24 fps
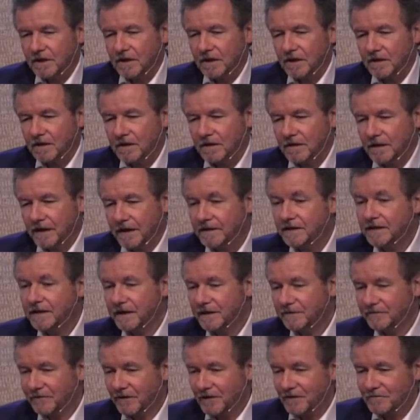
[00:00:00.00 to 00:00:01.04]
uh, and he
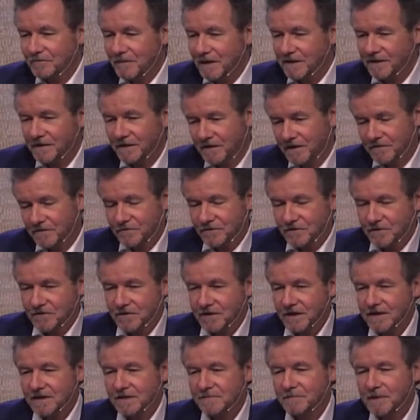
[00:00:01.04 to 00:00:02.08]
had found money, that was the
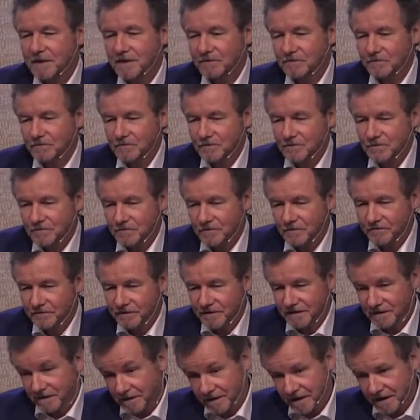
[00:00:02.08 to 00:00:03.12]
nice part also of
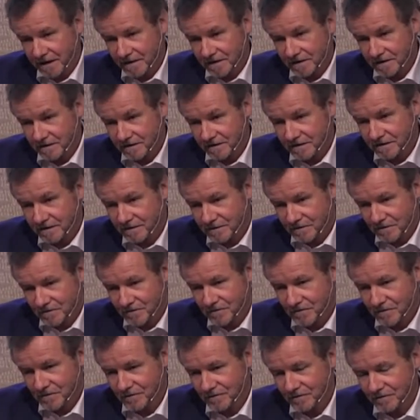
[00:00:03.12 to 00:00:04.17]
it, in Texas
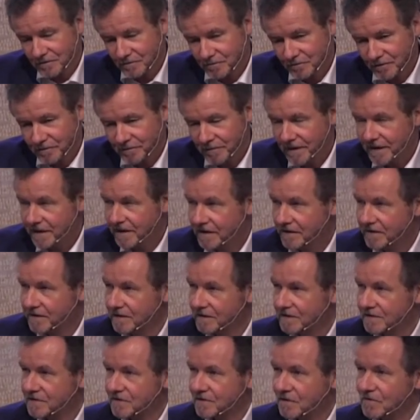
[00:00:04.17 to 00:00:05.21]
to, to prepare
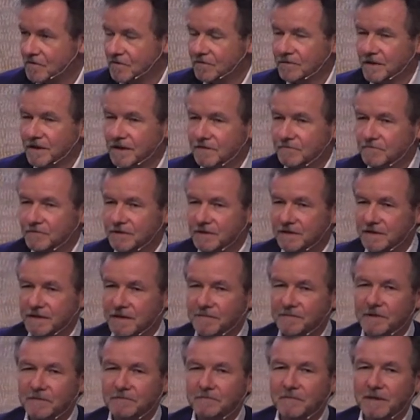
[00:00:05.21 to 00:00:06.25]
this. So there was
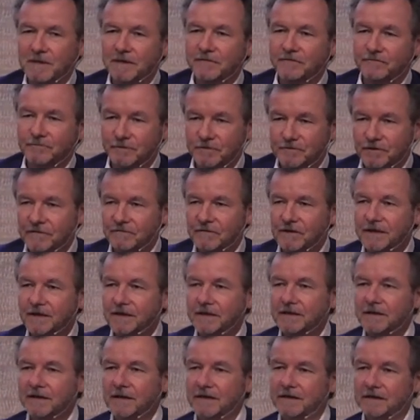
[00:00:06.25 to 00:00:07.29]
some money for
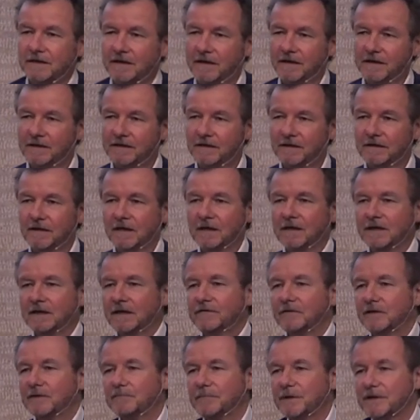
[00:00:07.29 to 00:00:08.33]
traveling and, and
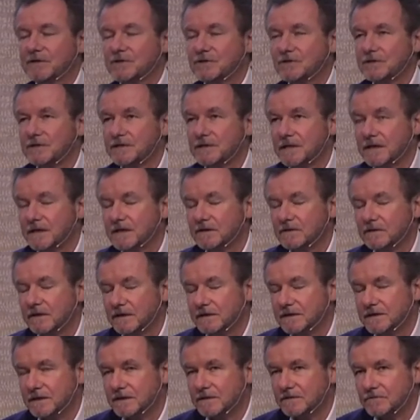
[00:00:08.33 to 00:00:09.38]
having pictures taken,
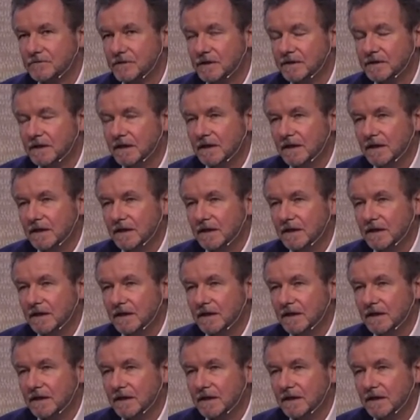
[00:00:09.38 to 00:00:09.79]
etc.